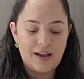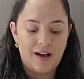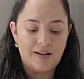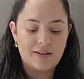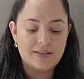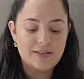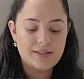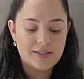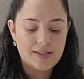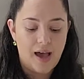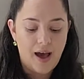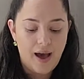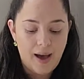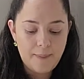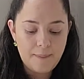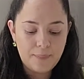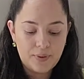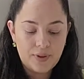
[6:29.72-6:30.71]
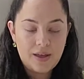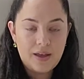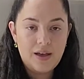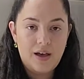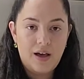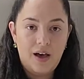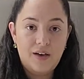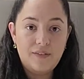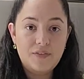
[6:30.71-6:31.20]
on top
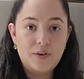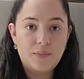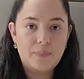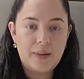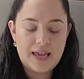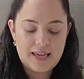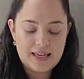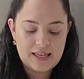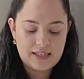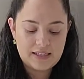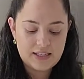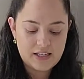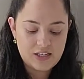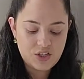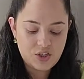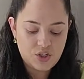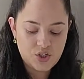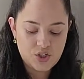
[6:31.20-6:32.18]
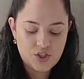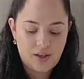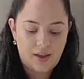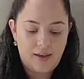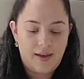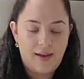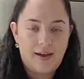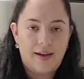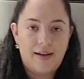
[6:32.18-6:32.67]
of your baking dish,
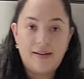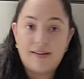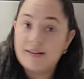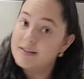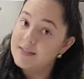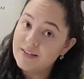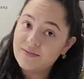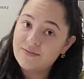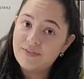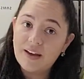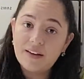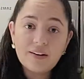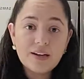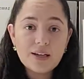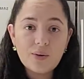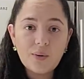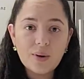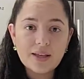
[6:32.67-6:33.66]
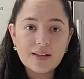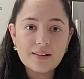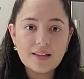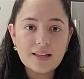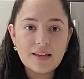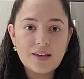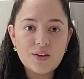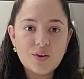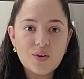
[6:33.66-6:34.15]
and very
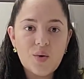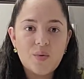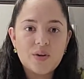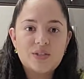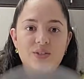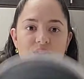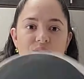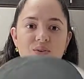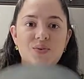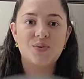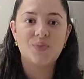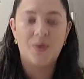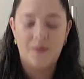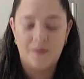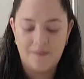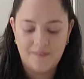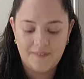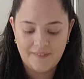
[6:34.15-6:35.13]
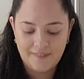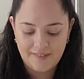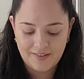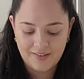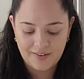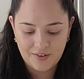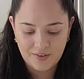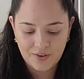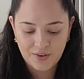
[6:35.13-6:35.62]
quickly you're going to
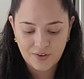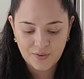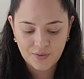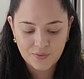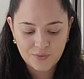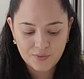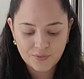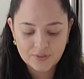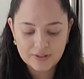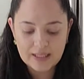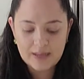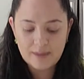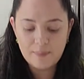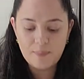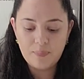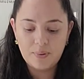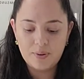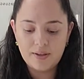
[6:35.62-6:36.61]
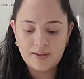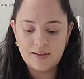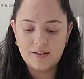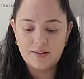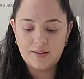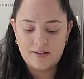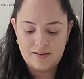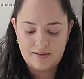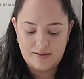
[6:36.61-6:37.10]
flip,
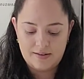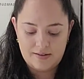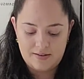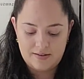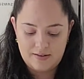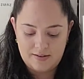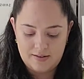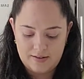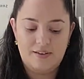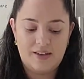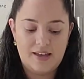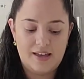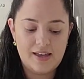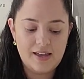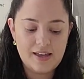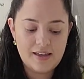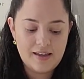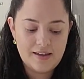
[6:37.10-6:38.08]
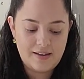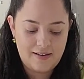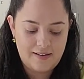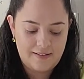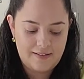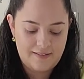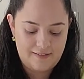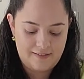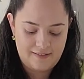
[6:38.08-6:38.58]
okay?
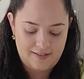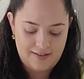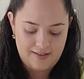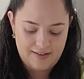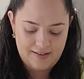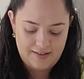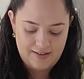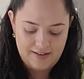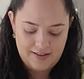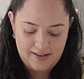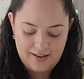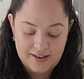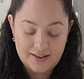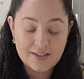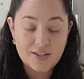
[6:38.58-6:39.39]
And